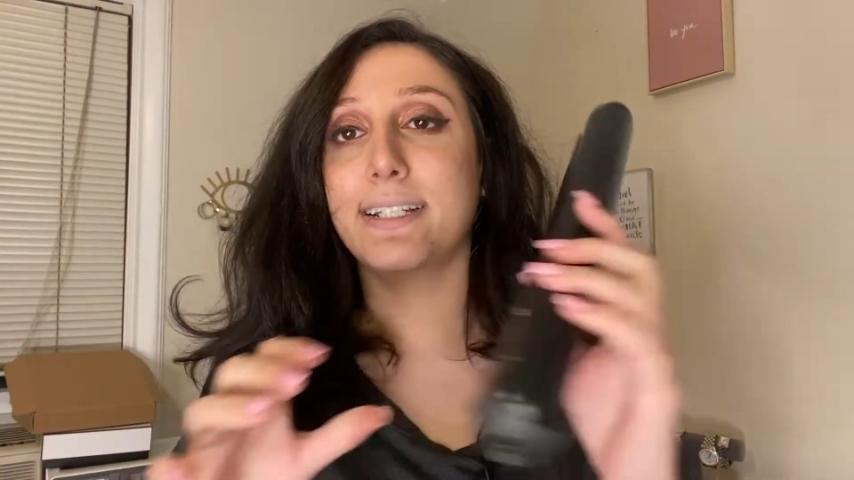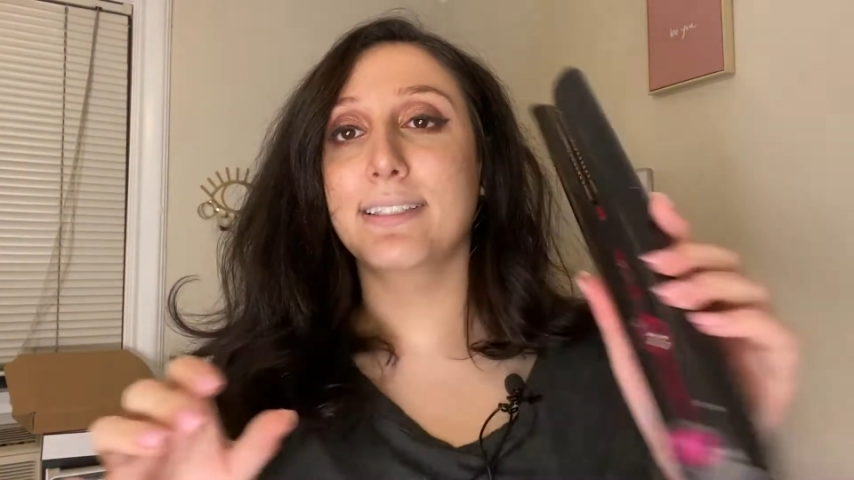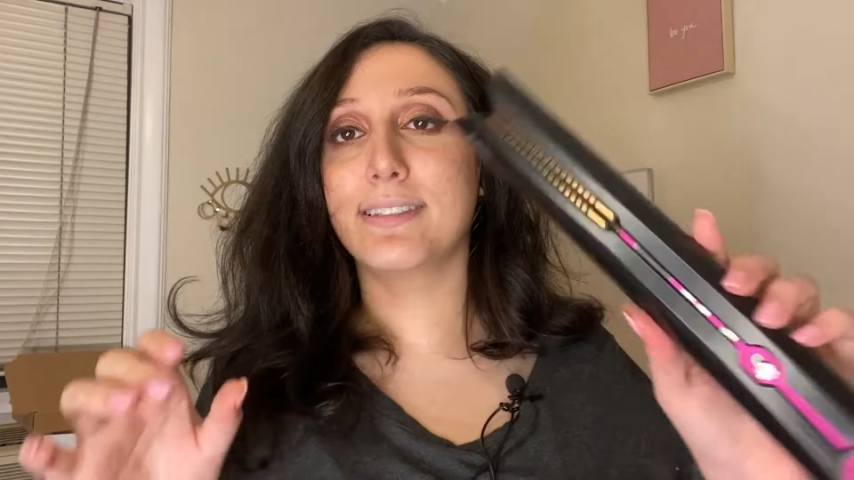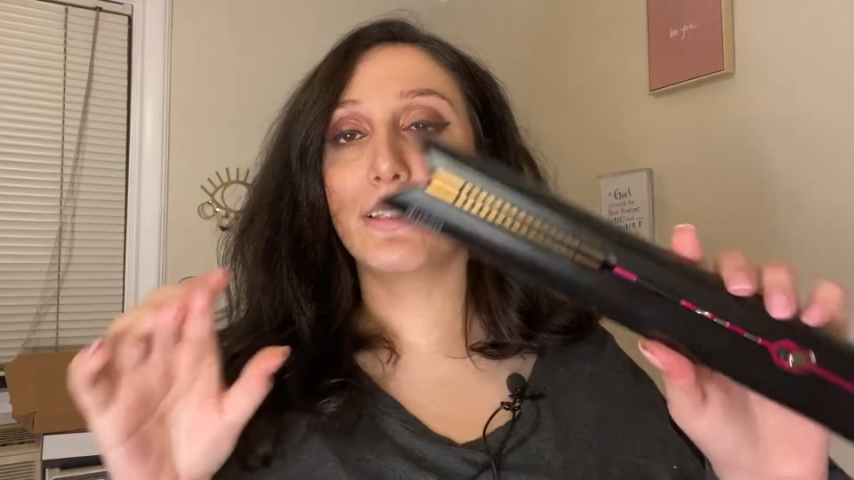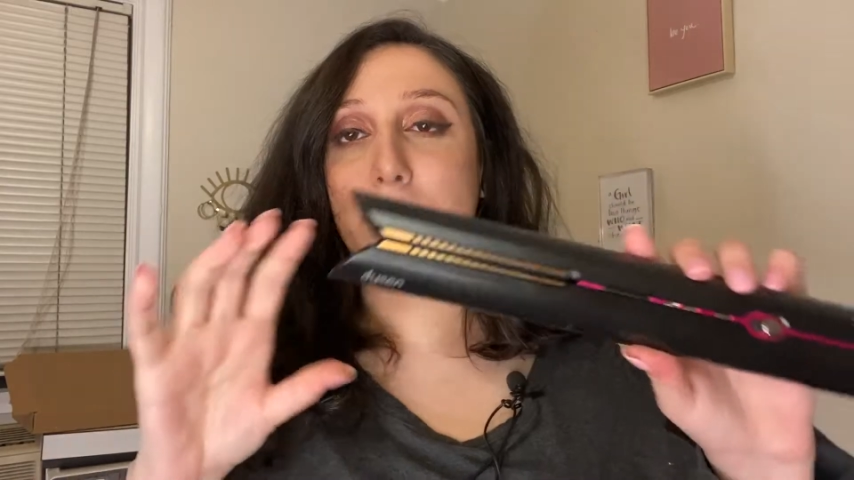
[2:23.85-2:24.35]

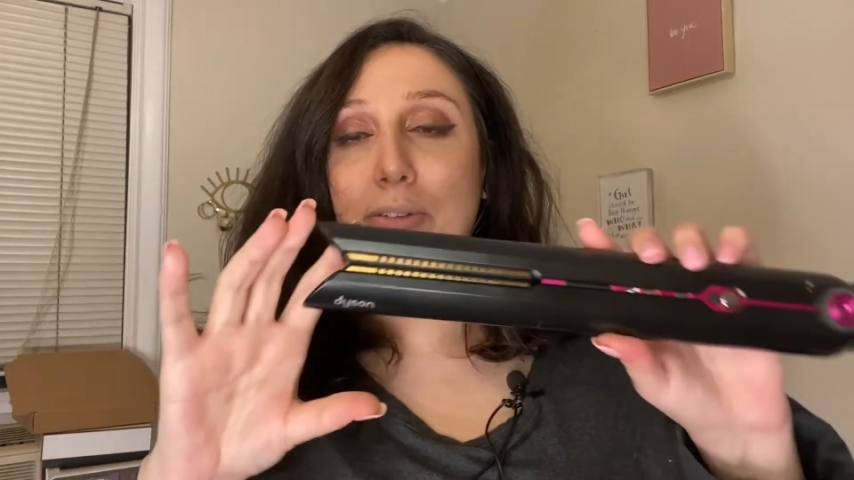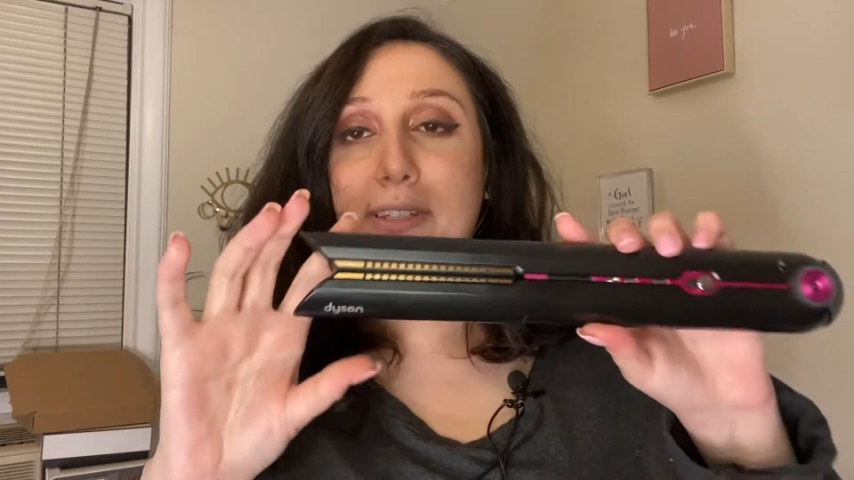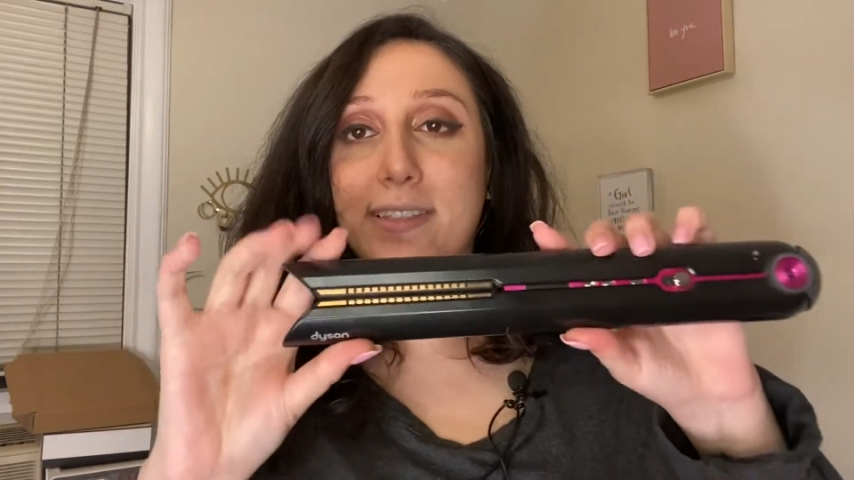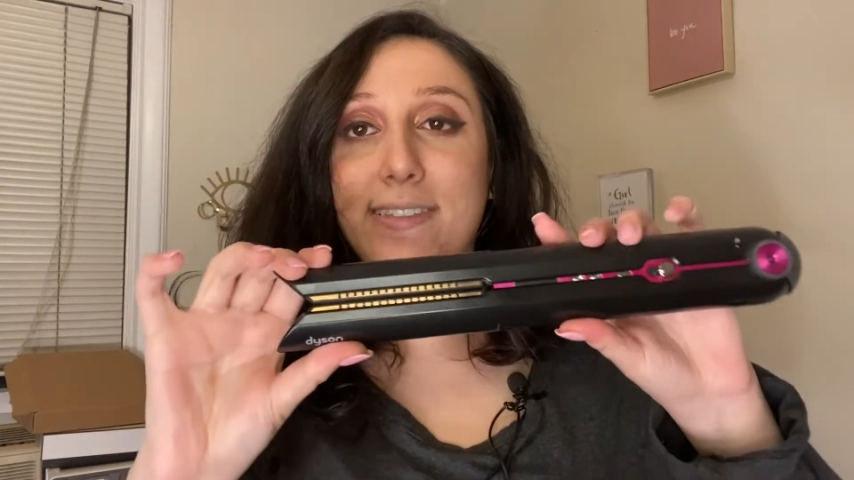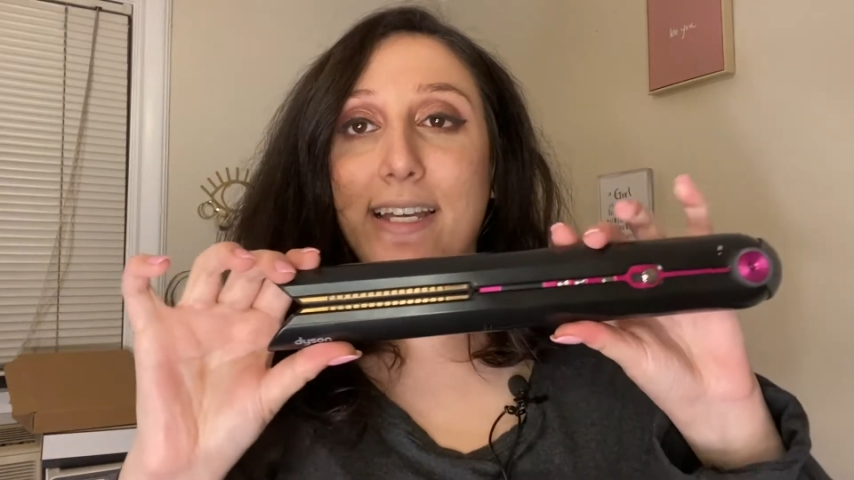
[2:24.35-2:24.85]
isn't the most
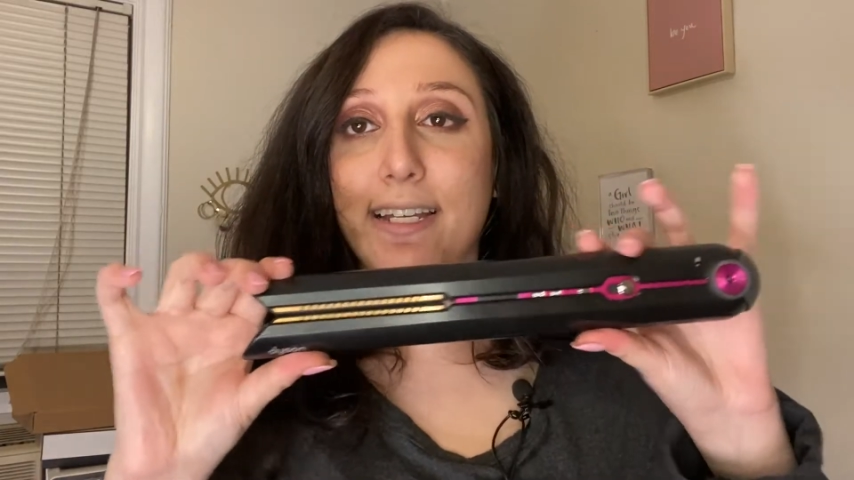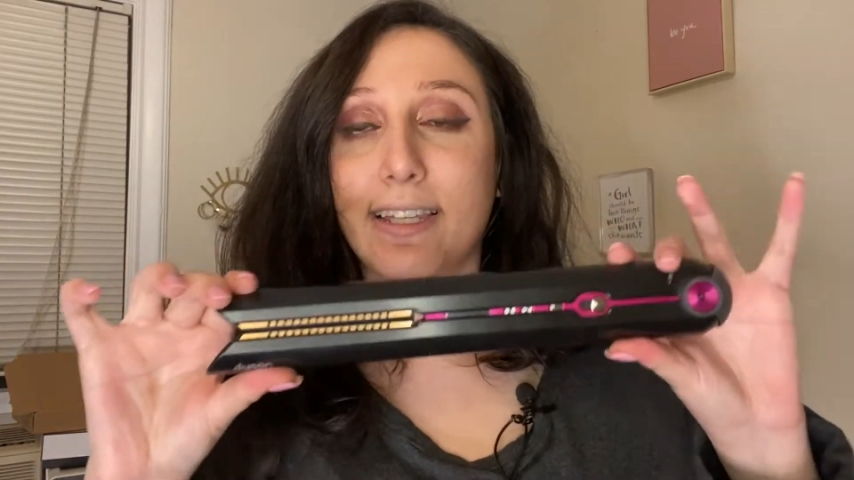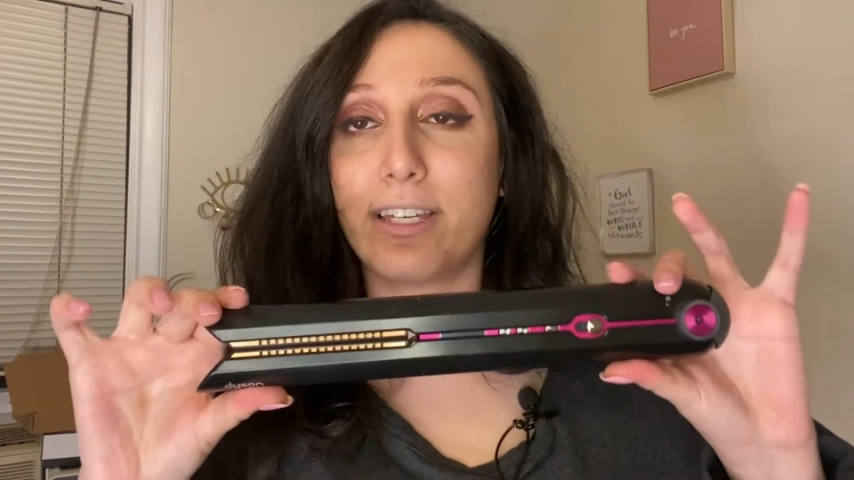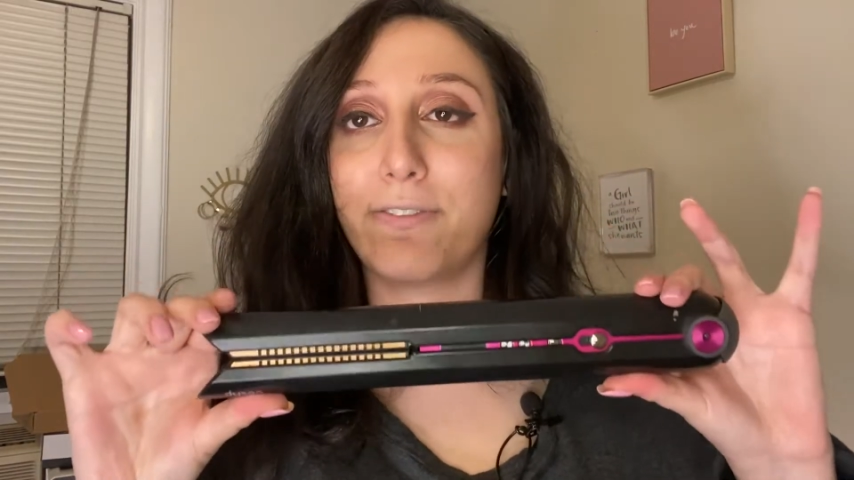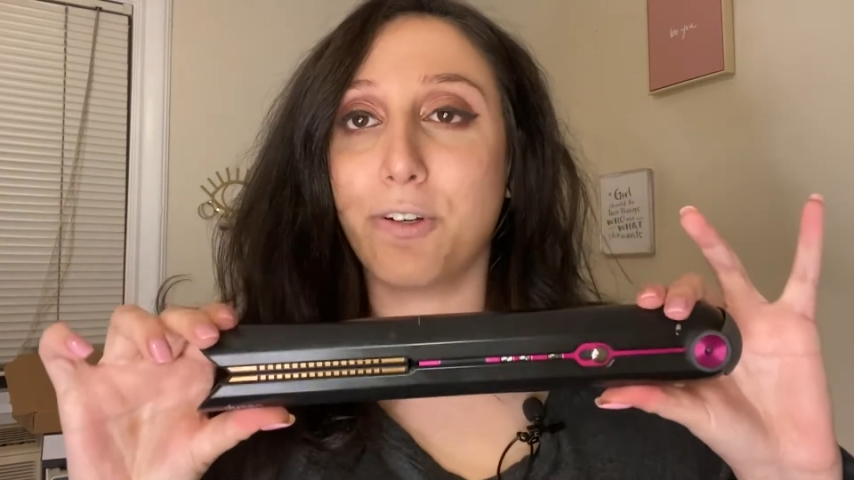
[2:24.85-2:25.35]
exciting
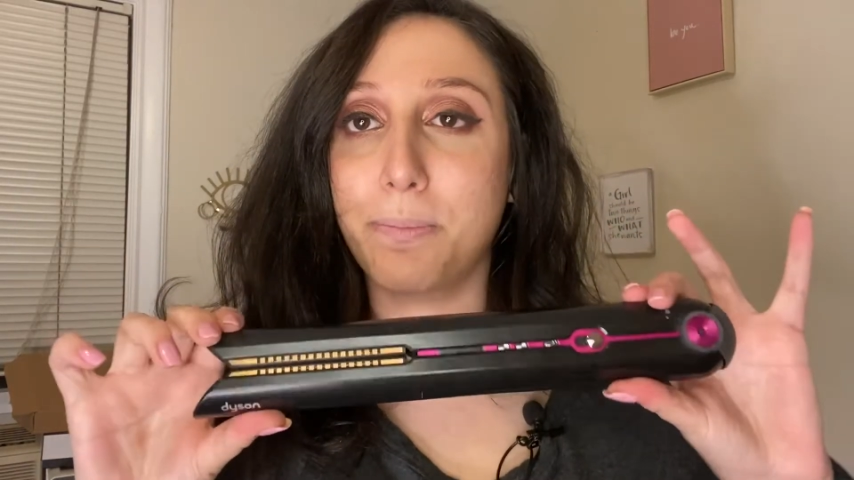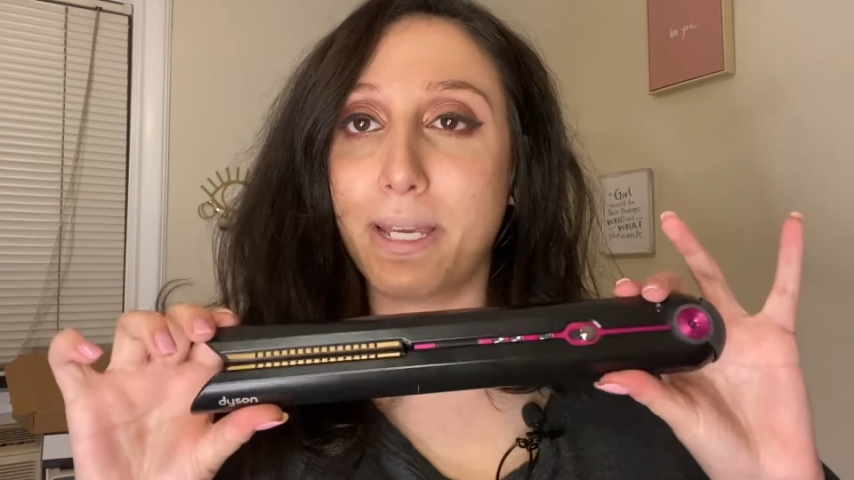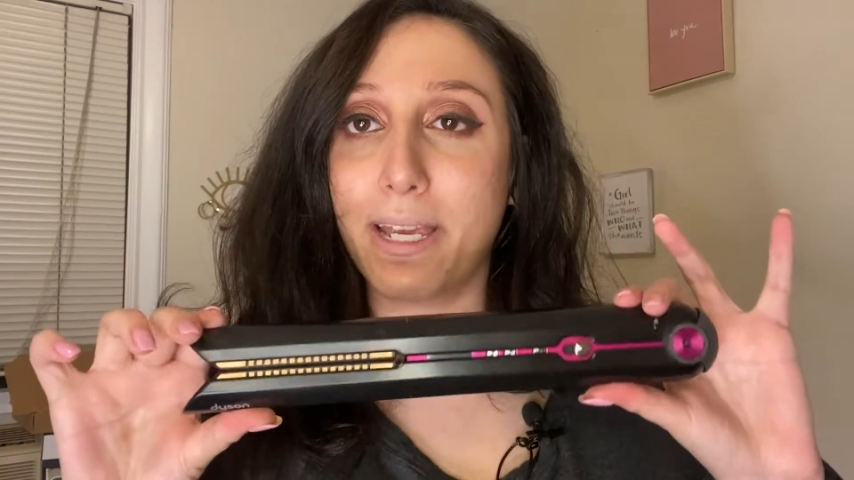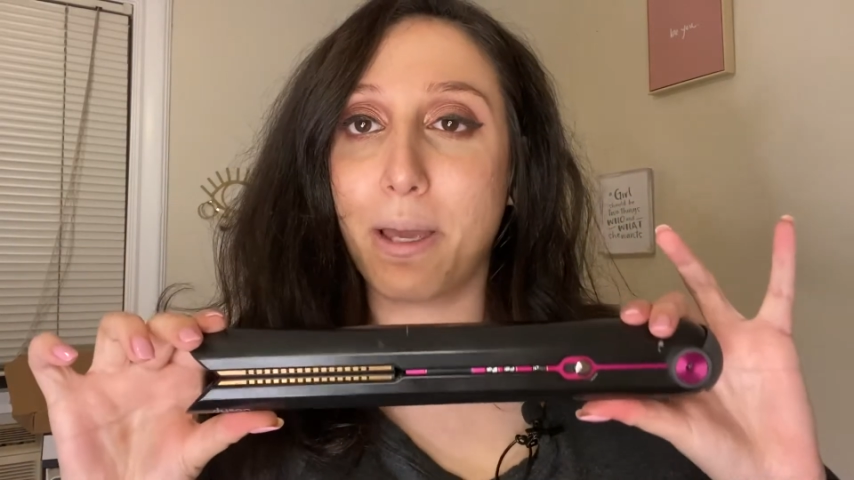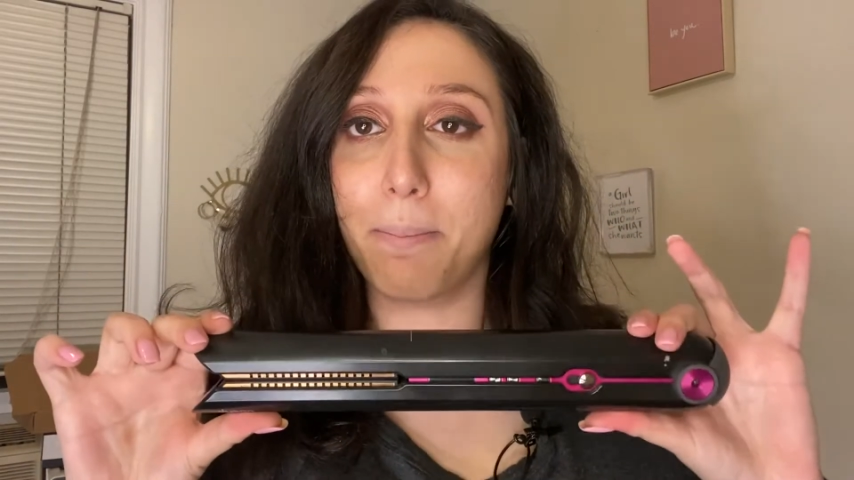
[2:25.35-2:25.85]
thing for me,